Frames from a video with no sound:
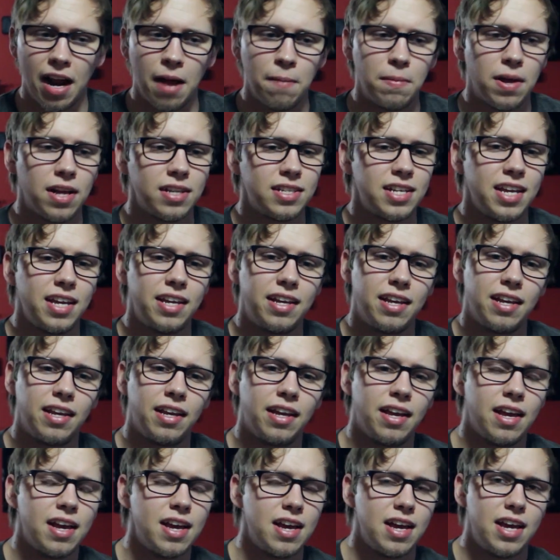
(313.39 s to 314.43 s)
I'm not
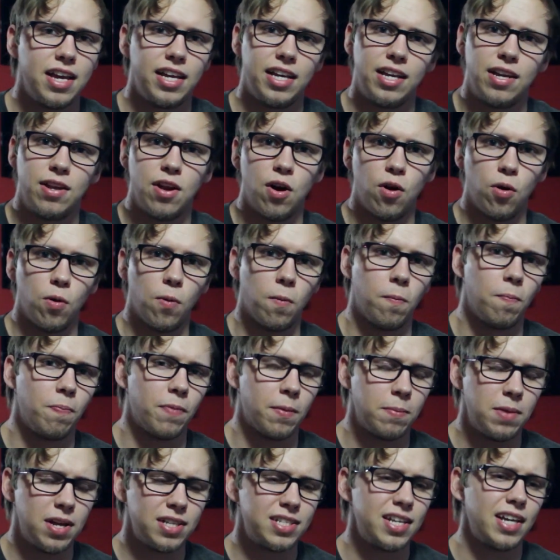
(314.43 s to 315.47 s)
taking, I'm
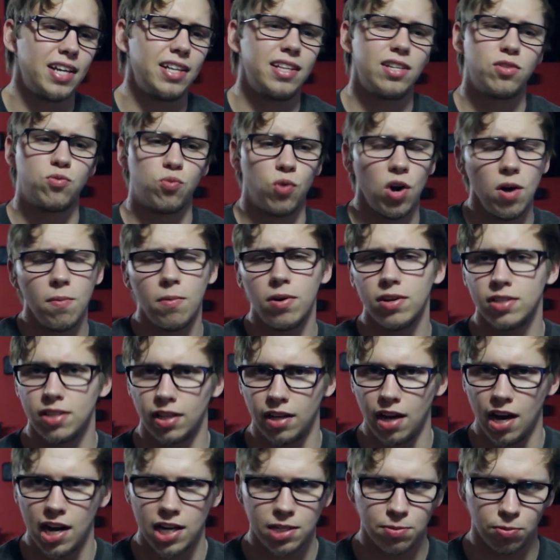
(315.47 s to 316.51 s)
not taking this rumor as the
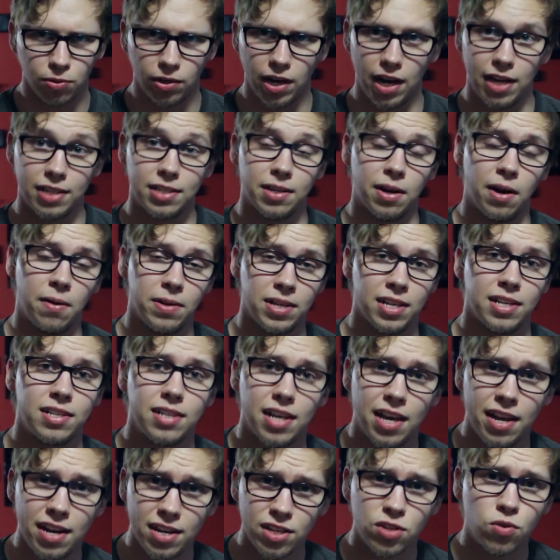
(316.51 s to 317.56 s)
gospel, guys.
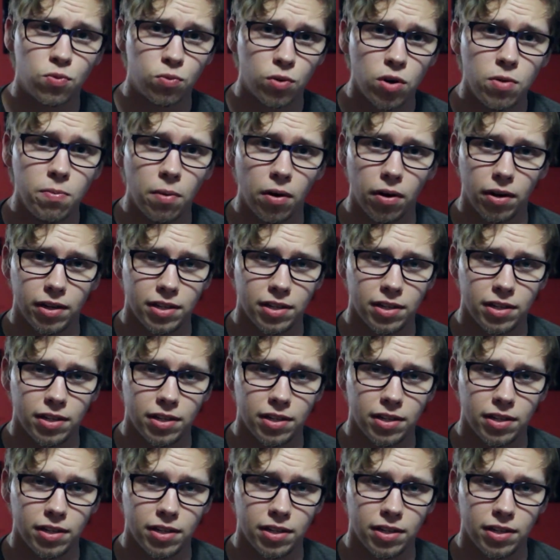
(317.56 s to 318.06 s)
It is a rumor.